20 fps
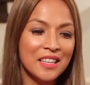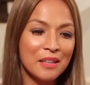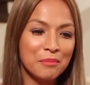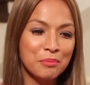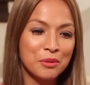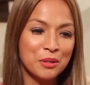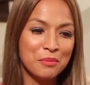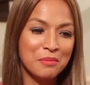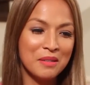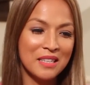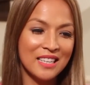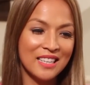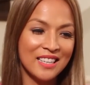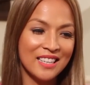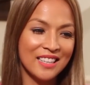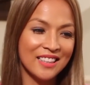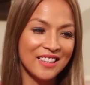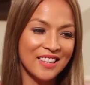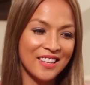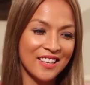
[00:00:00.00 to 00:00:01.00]
keeps
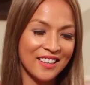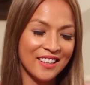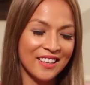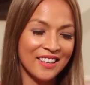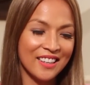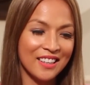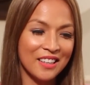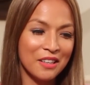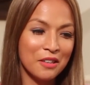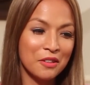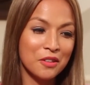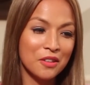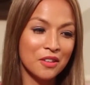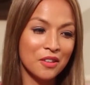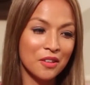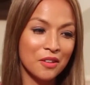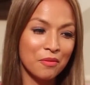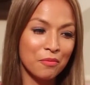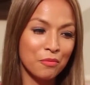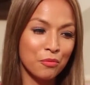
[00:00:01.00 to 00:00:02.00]
me
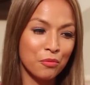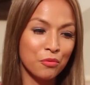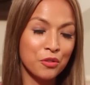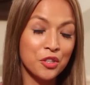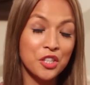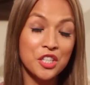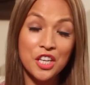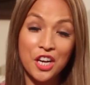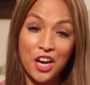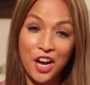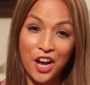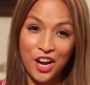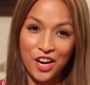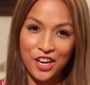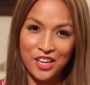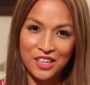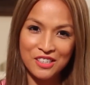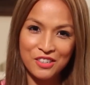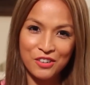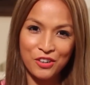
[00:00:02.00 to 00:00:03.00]

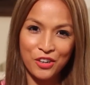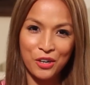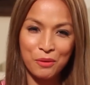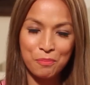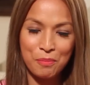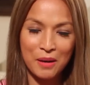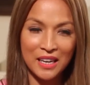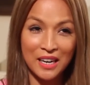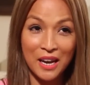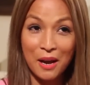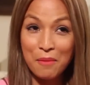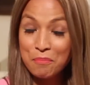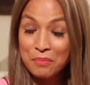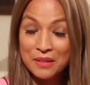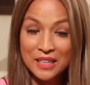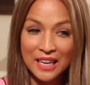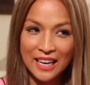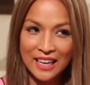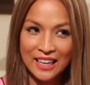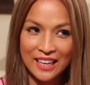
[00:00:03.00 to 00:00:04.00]
young or parang
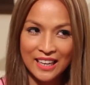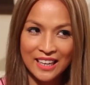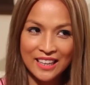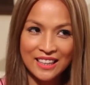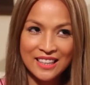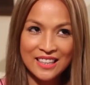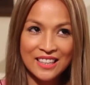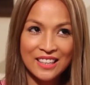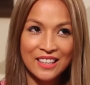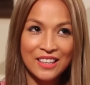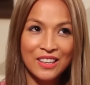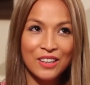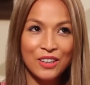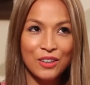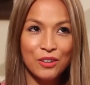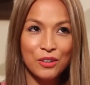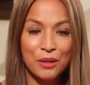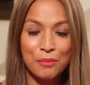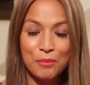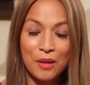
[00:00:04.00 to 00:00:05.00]
updated.
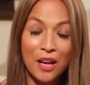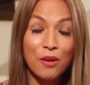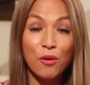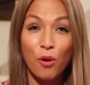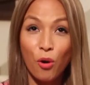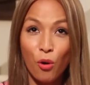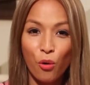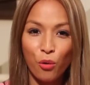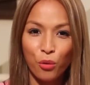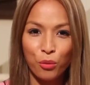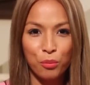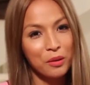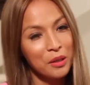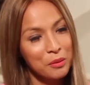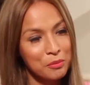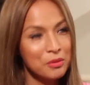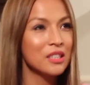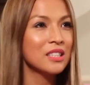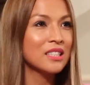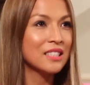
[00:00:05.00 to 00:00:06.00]
Not old, but
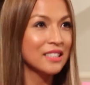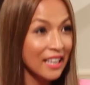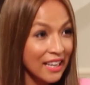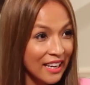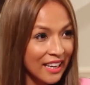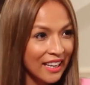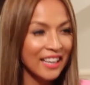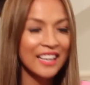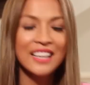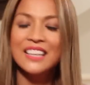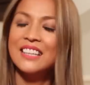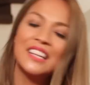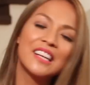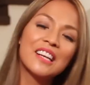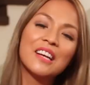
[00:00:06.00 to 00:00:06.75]
I'm just saying.